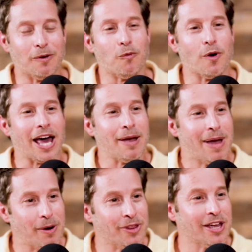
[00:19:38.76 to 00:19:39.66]
when I
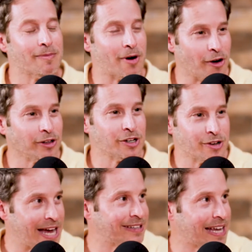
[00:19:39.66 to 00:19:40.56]
met with him earlier
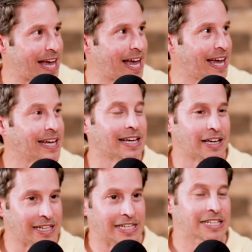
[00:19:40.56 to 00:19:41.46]
that day
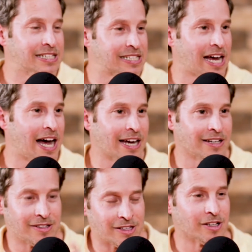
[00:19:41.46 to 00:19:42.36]

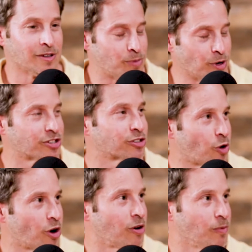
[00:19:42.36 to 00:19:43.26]
inside the
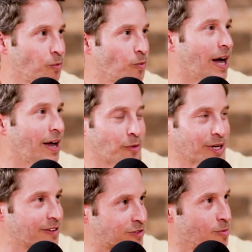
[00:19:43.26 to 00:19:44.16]
bookstore I don't want
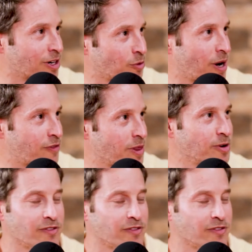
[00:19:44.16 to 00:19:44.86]
to give too much away from the movie.